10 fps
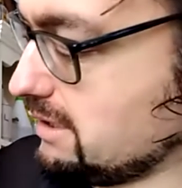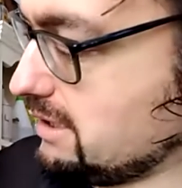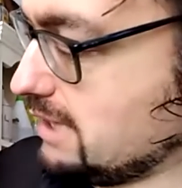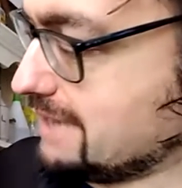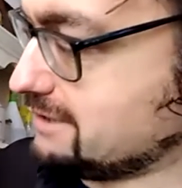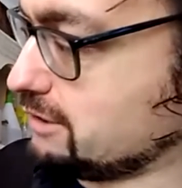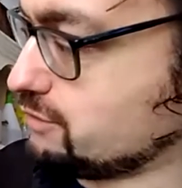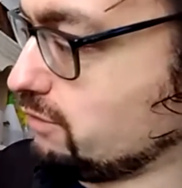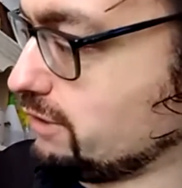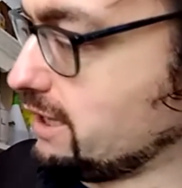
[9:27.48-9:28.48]
as I
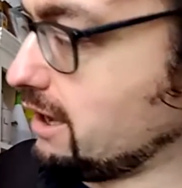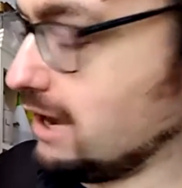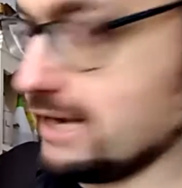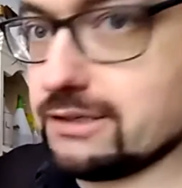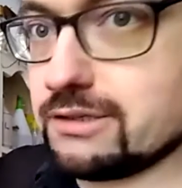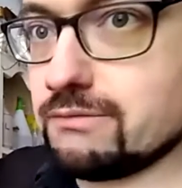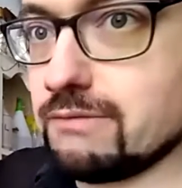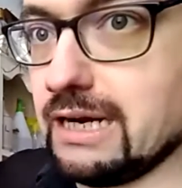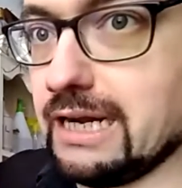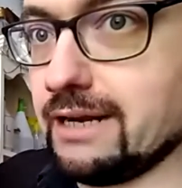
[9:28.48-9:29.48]
draw the lines,
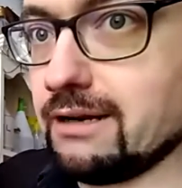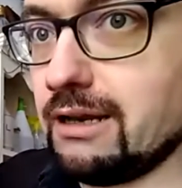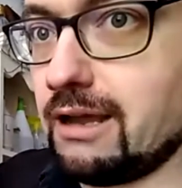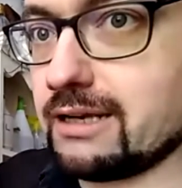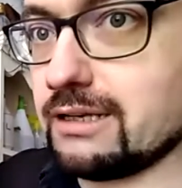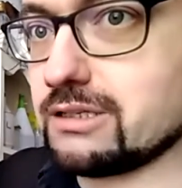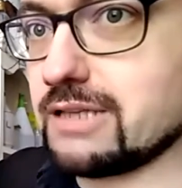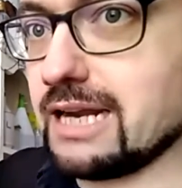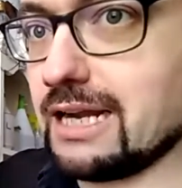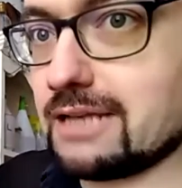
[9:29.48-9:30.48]
really, like a
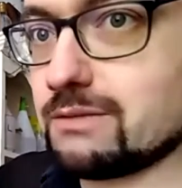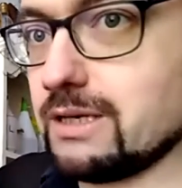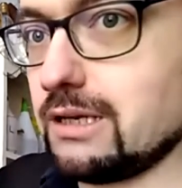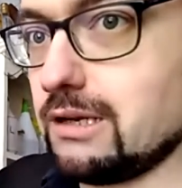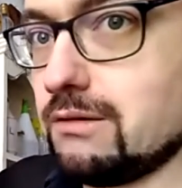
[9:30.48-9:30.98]
stained glass window.